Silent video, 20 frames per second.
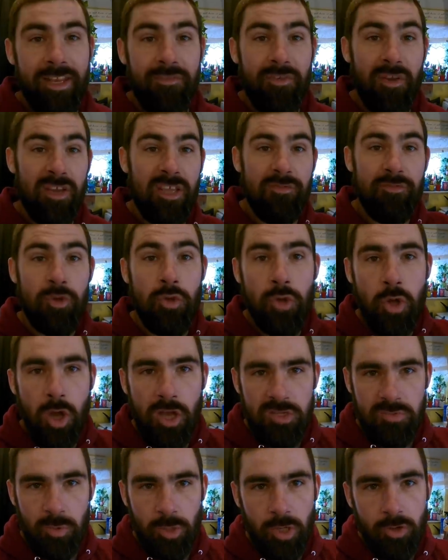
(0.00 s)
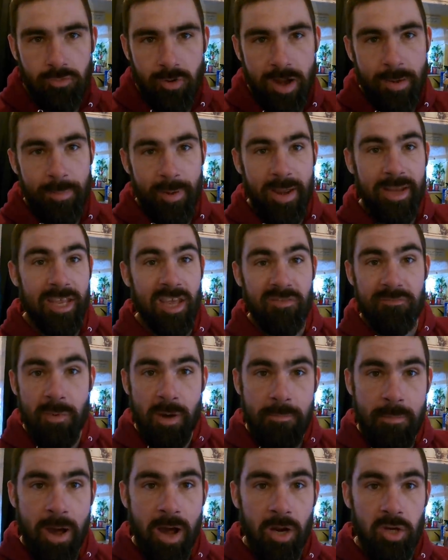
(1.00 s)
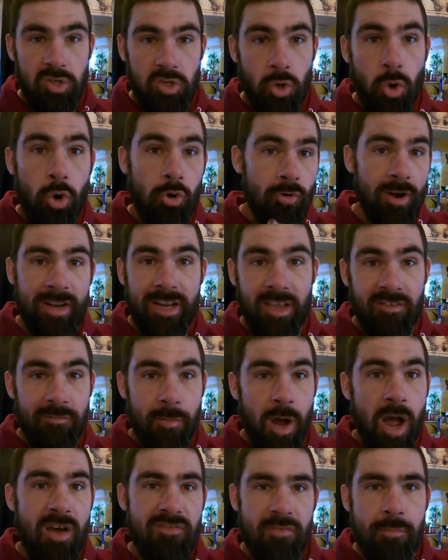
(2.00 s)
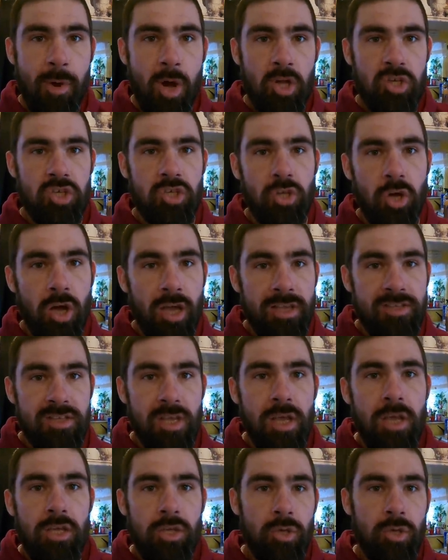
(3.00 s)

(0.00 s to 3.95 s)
And if any of you guys want to grab any of my mugs or any of my other merchandise,